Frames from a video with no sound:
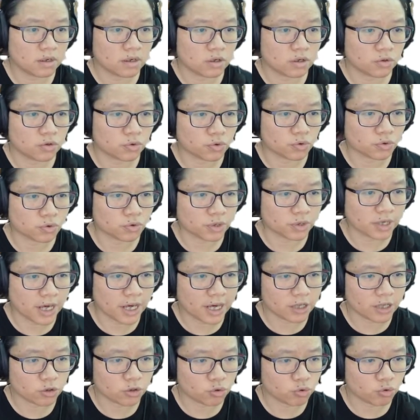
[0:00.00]
to
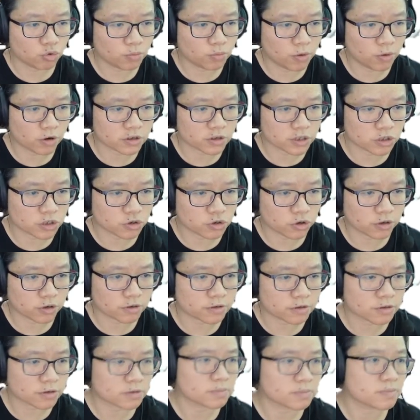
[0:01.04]
create two
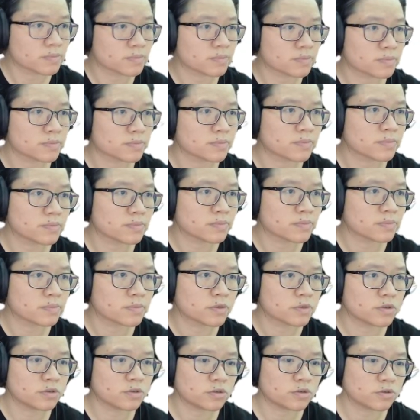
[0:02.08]
positrons.
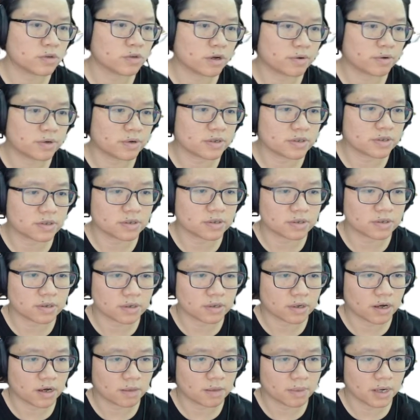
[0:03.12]
So there is
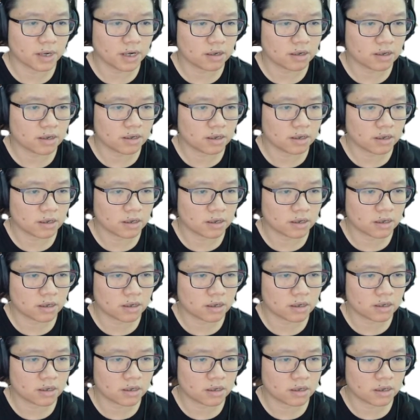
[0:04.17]
gamma
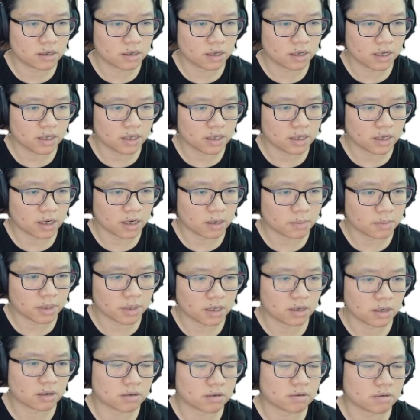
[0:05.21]
and
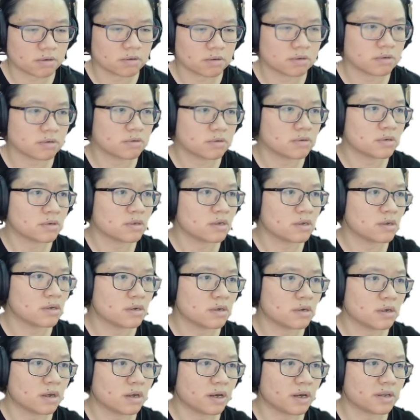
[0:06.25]
gamma,
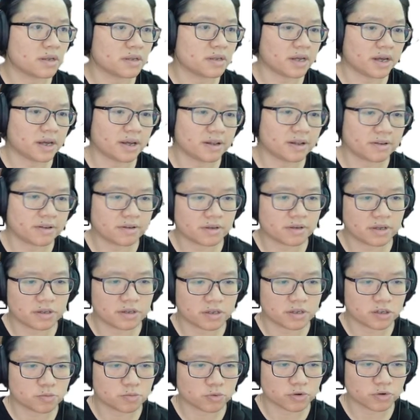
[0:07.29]
and then in
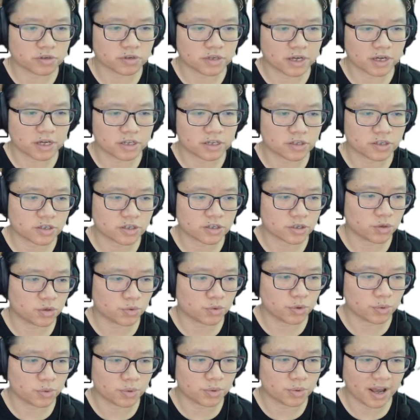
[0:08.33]
this process
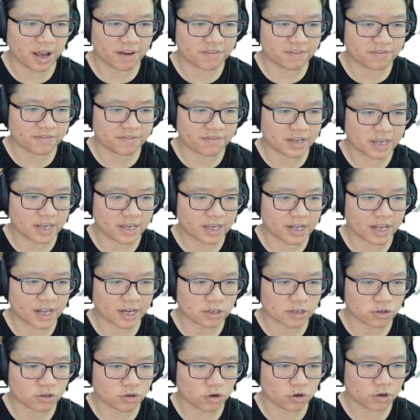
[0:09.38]
we will have the
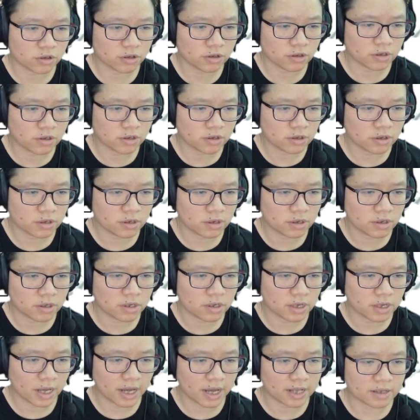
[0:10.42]
electron,
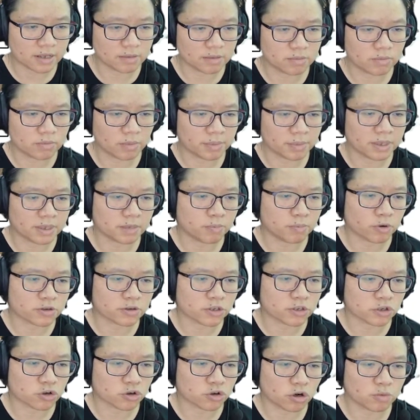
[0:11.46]
and I mean the
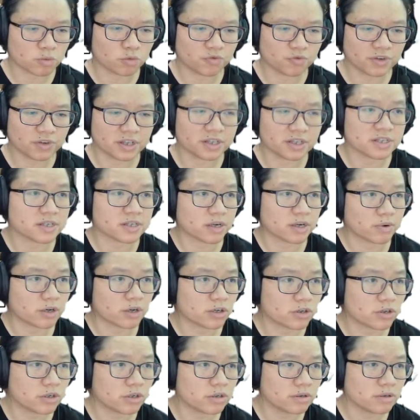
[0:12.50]
positron moving in this
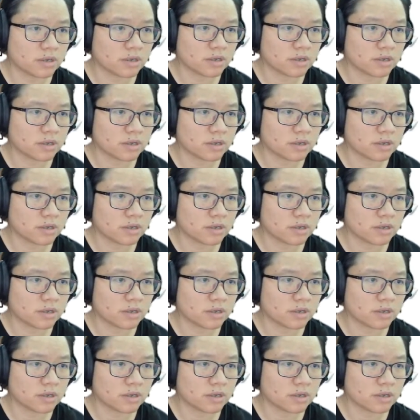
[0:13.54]
direction